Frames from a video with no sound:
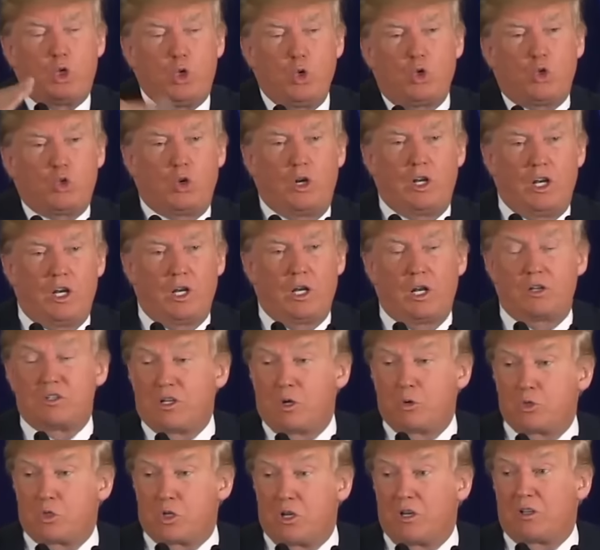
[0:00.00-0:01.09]
but $2 trillion, that
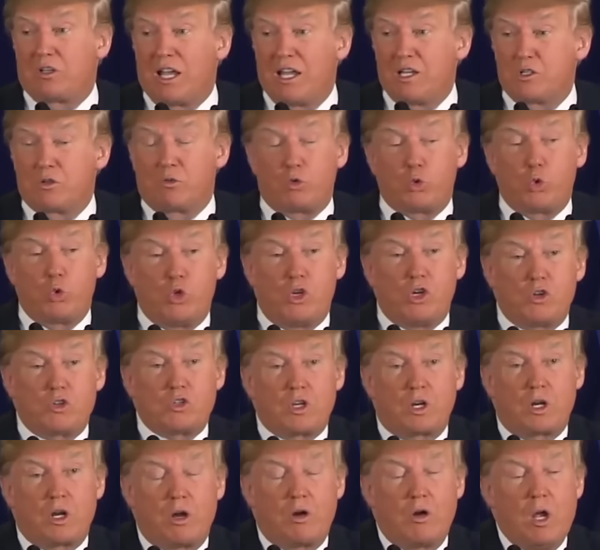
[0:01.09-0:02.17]
was as of two
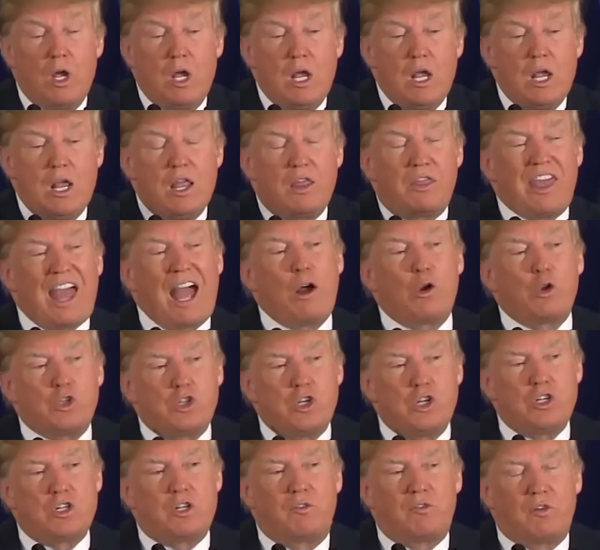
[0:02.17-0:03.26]
years ago.
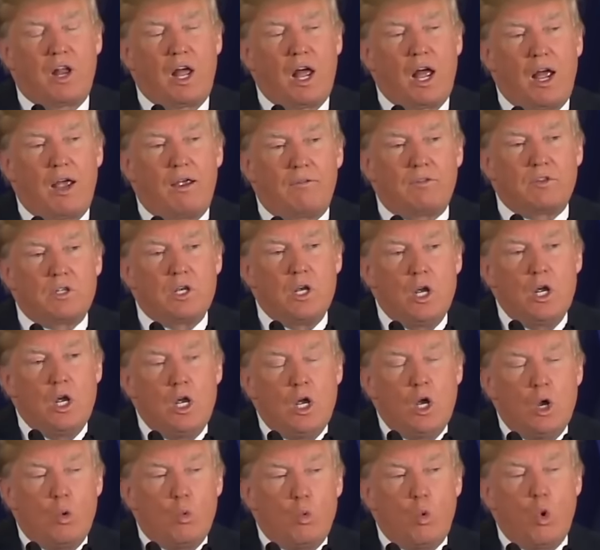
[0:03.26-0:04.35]
Thousands of lives,
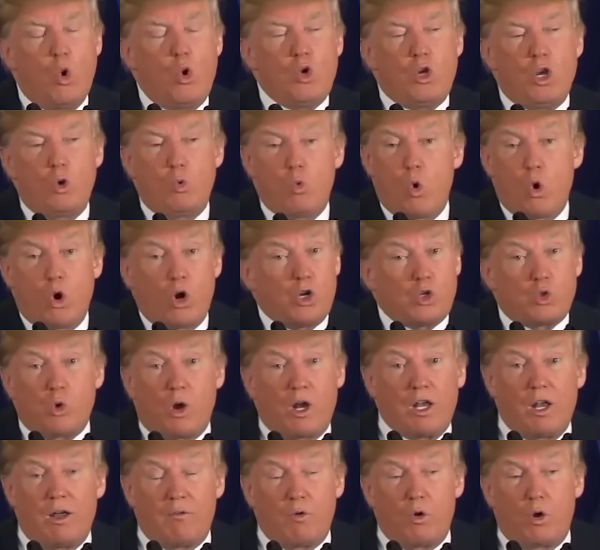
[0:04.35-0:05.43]
wounded warriors
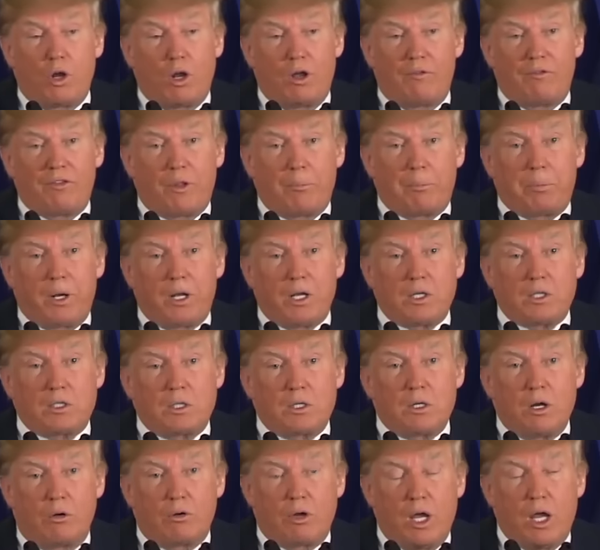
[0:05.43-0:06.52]
who I love all over the
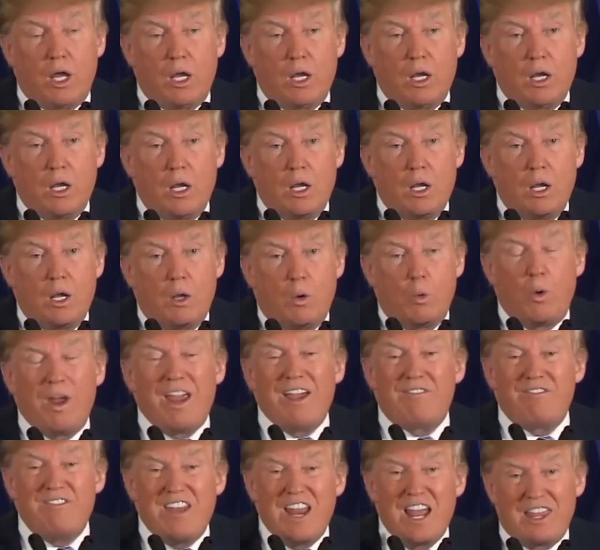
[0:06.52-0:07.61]
place, okay? We
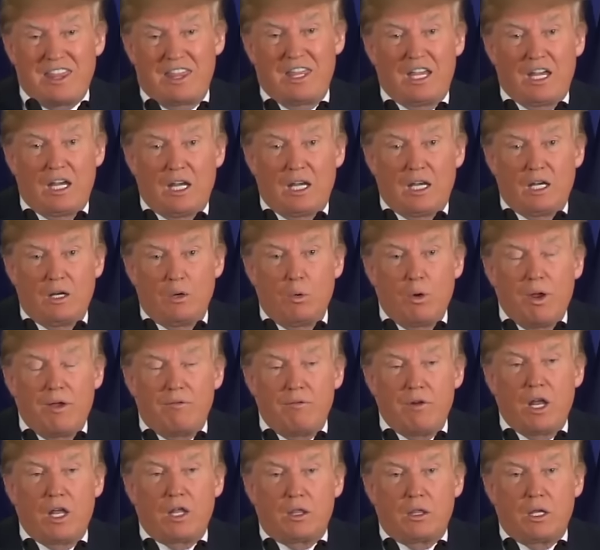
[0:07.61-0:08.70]
have nothing. We
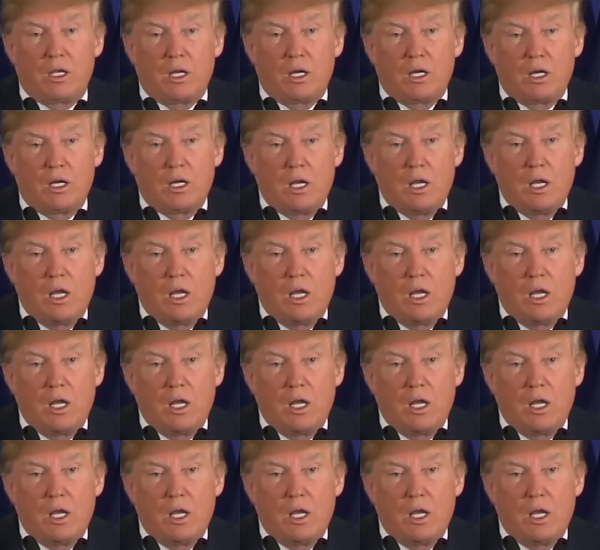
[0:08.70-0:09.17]
have nothing.